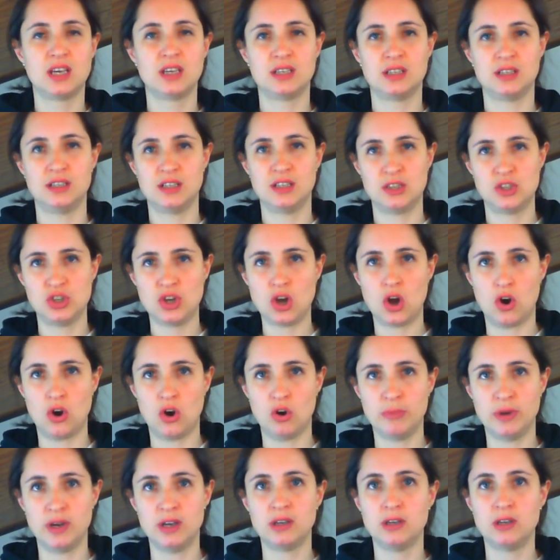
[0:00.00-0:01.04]
The
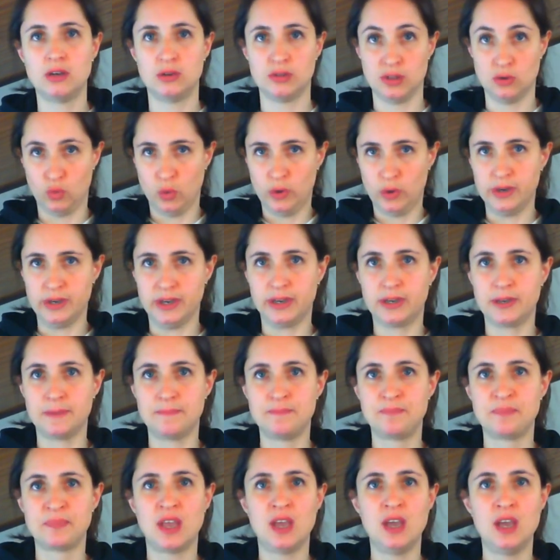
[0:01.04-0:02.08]
job or the work.
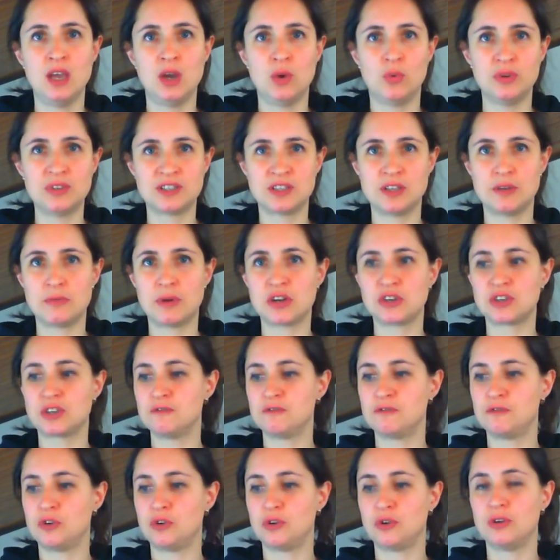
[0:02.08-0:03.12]
What's the Russian
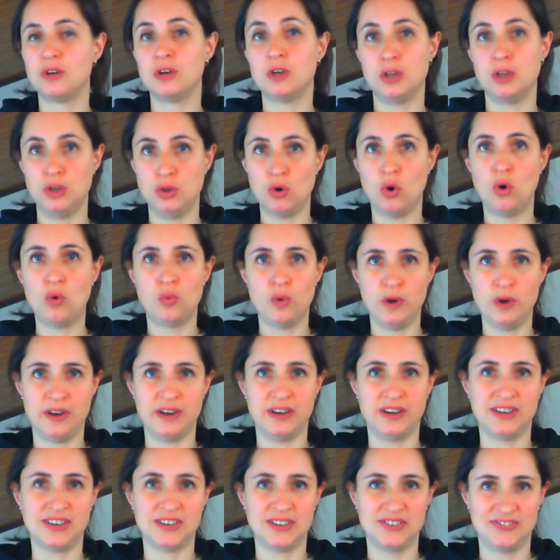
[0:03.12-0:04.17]
for your
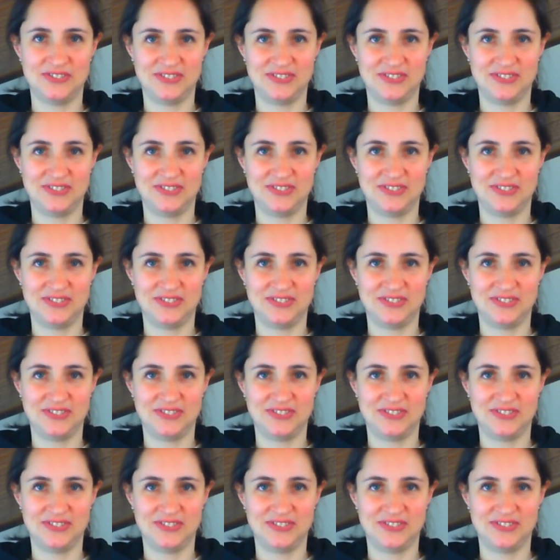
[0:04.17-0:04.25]
work?